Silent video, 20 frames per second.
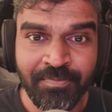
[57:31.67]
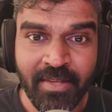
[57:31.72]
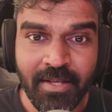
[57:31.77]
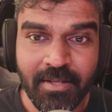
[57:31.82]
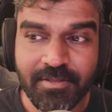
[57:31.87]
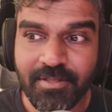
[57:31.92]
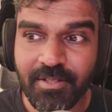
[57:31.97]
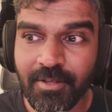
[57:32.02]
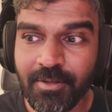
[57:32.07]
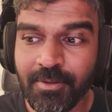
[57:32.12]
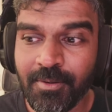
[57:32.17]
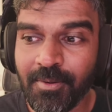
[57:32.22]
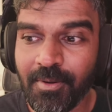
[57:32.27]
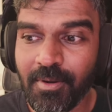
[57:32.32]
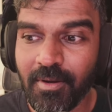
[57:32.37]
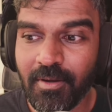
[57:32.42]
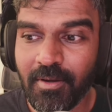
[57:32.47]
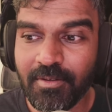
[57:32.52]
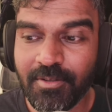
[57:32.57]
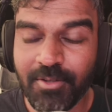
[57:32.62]
So
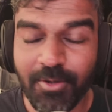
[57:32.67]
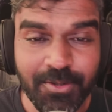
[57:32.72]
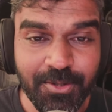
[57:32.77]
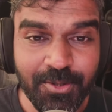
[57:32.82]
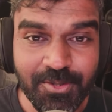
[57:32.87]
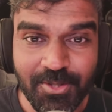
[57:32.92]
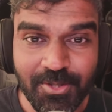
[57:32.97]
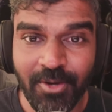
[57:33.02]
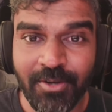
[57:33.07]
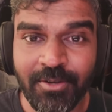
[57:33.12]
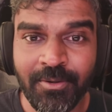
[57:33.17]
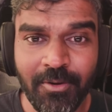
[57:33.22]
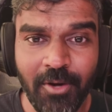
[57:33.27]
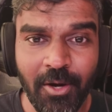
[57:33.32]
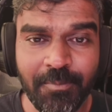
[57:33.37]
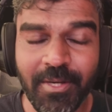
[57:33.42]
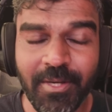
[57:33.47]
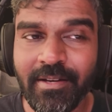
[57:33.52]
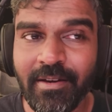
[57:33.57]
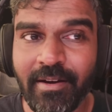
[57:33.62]
don't use
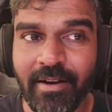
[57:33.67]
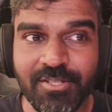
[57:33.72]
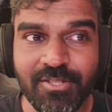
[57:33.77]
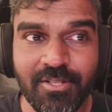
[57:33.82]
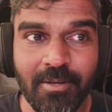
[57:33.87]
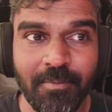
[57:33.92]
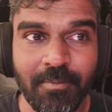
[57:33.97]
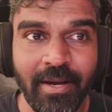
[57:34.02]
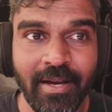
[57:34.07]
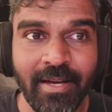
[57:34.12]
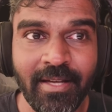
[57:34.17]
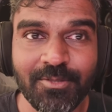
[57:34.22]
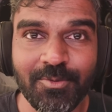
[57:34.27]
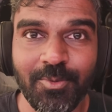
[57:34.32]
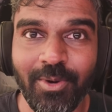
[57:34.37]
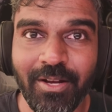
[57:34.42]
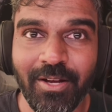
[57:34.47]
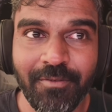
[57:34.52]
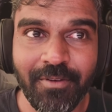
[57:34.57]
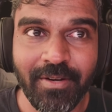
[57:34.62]
omnidirectional mics,
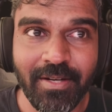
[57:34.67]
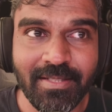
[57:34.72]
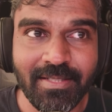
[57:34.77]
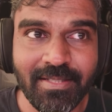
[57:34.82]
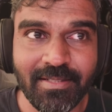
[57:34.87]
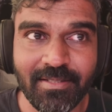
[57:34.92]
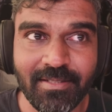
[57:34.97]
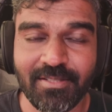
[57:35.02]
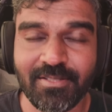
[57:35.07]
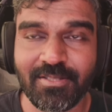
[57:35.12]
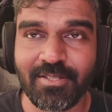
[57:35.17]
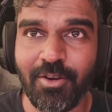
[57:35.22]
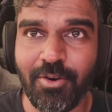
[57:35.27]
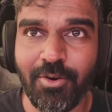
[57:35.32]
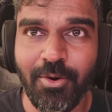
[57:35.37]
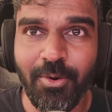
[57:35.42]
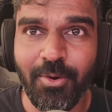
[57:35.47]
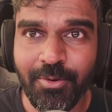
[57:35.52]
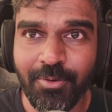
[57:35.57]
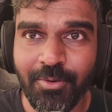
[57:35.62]
whatever it is, a
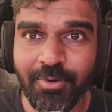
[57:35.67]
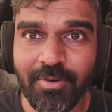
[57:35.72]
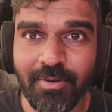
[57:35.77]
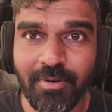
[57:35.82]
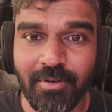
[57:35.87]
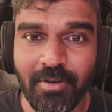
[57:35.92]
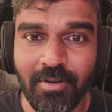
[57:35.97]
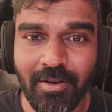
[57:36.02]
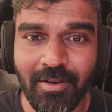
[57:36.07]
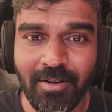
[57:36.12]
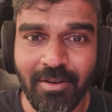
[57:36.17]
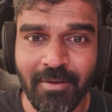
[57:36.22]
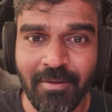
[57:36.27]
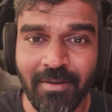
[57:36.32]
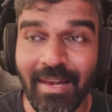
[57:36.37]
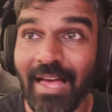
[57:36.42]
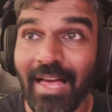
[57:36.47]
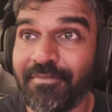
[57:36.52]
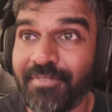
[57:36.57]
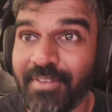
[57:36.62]
Rode
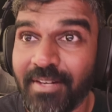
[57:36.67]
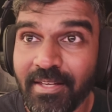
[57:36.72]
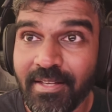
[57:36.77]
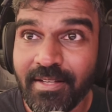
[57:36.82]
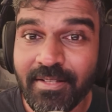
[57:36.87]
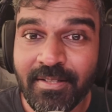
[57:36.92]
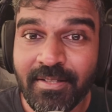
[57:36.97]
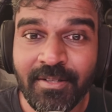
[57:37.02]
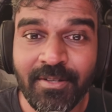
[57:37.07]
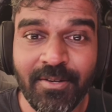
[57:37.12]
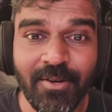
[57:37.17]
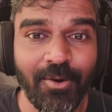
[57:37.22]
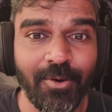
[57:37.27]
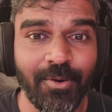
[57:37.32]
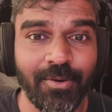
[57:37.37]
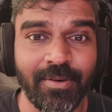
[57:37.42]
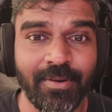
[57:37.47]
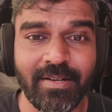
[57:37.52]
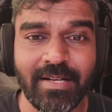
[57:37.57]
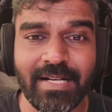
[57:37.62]
lavalier
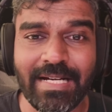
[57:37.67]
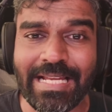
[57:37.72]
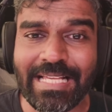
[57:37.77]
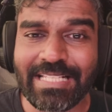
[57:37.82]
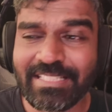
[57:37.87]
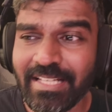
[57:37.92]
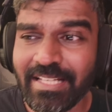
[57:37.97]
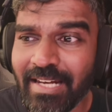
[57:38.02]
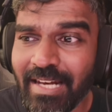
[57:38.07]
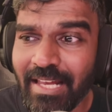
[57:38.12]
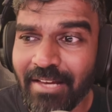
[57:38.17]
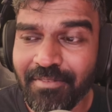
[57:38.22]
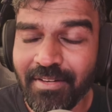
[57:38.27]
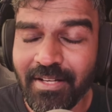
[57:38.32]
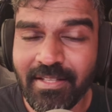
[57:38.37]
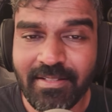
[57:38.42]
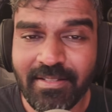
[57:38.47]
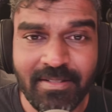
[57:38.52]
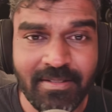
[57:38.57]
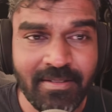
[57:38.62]
or DJI
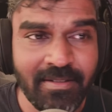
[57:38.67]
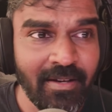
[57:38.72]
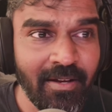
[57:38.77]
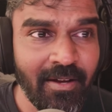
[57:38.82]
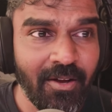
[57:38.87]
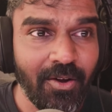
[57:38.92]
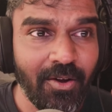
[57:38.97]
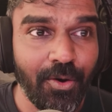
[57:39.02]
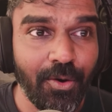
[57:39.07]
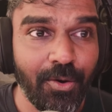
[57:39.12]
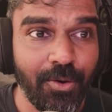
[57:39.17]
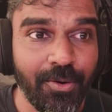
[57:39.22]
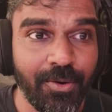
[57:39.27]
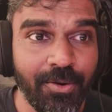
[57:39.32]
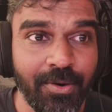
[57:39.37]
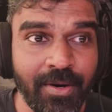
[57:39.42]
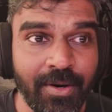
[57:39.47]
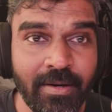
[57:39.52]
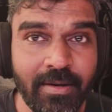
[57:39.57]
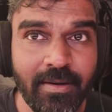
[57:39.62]
lavalier,
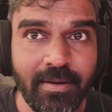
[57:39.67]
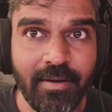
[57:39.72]
or